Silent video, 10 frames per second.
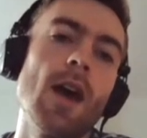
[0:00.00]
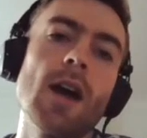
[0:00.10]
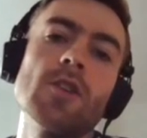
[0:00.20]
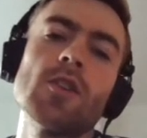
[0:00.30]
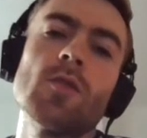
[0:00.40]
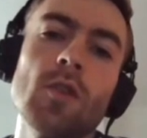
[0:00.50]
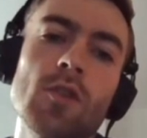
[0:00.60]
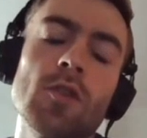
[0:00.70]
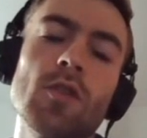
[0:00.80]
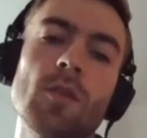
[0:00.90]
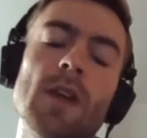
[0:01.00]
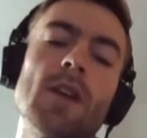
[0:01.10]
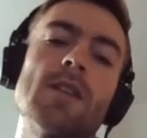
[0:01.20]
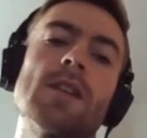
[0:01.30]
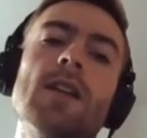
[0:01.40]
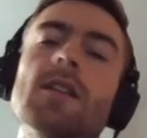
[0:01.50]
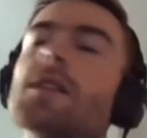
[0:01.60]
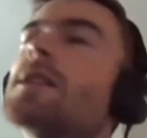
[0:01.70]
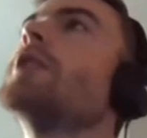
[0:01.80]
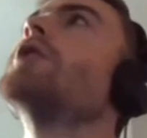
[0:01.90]
I just want to make a tiny
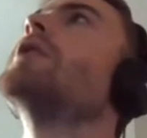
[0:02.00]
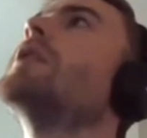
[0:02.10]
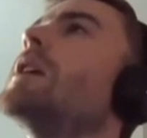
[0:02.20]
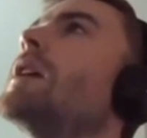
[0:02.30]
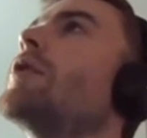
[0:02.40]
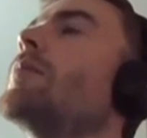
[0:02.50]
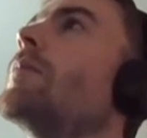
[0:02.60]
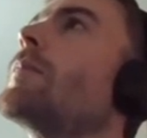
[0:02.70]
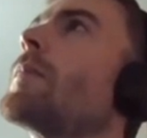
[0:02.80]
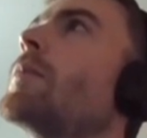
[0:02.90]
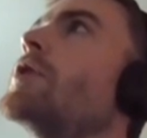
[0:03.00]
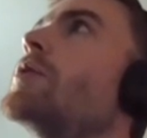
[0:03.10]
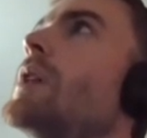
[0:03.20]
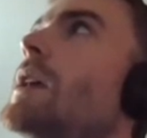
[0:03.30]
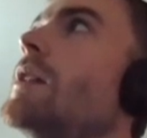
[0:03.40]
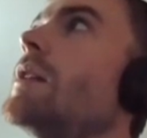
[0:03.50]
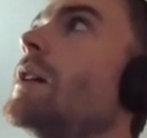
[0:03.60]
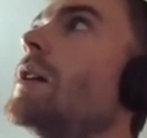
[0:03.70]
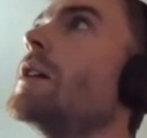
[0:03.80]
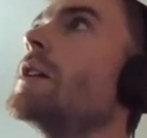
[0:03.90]
distinction here between
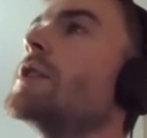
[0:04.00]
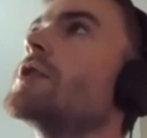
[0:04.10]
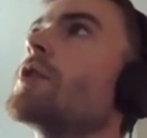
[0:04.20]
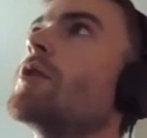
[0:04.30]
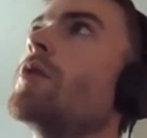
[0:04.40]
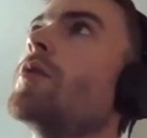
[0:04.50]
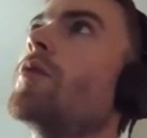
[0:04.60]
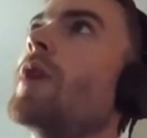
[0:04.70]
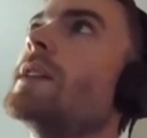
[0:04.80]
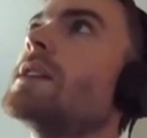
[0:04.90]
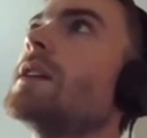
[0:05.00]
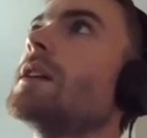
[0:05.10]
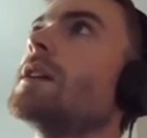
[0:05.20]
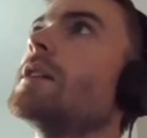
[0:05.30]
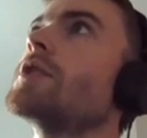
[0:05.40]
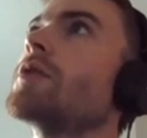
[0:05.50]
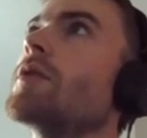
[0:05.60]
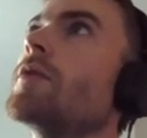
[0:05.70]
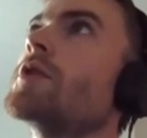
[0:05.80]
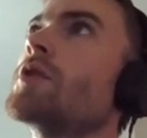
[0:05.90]
writing sort
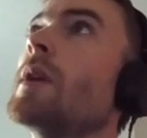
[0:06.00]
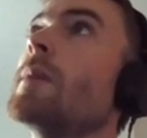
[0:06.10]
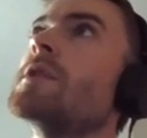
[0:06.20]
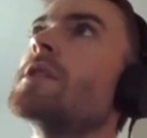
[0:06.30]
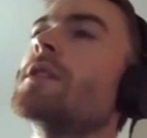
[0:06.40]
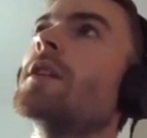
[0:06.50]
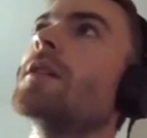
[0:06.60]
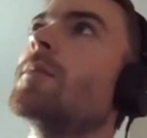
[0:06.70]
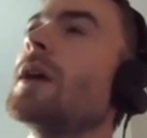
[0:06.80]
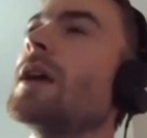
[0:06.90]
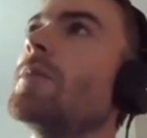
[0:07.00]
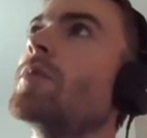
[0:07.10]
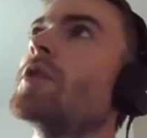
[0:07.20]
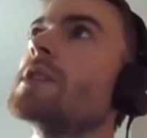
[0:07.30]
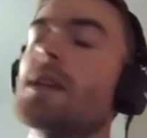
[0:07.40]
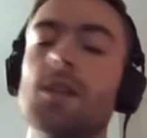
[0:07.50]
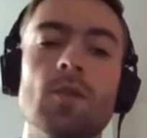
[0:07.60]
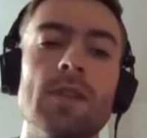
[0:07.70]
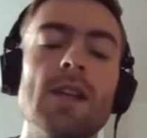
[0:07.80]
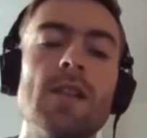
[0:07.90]
of scripts that may process
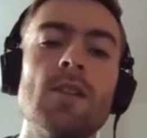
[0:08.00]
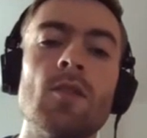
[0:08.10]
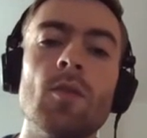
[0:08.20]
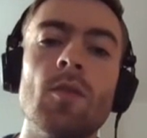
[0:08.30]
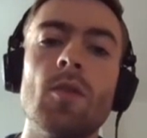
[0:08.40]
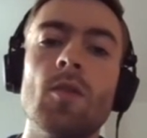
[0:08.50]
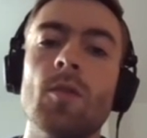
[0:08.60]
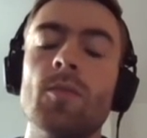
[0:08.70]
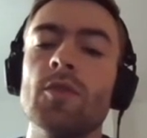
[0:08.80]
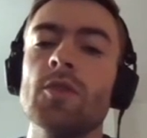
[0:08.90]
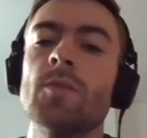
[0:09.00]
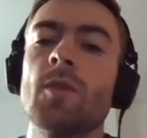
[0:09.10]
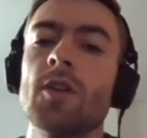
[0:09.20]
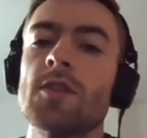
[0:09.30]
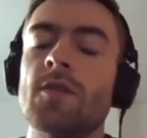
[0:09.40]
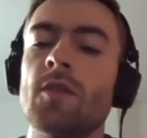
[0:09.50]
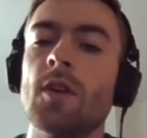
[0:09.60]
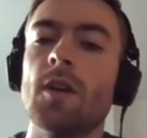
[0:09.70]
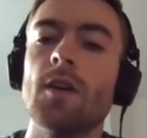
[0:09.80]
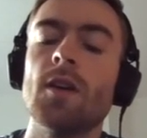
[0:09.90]
your data or produce plots
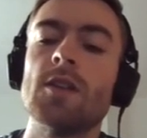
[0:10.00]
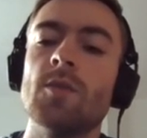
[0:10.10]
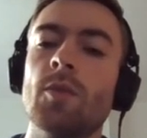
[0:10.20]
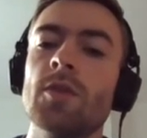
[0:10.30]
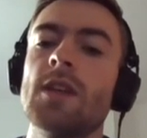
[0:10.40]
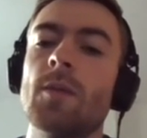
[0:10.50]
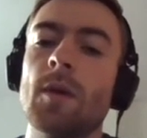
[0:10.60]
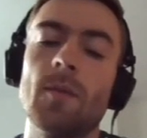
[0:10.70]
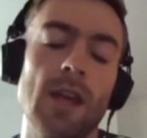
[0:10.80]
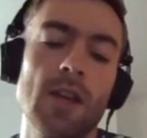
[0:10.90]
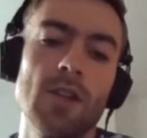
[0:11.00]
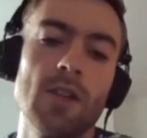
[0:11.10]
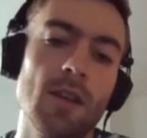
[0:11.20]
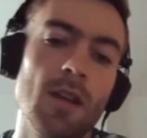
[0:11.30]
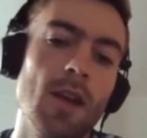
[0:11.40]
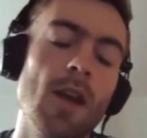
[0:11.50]
for supporting a publication,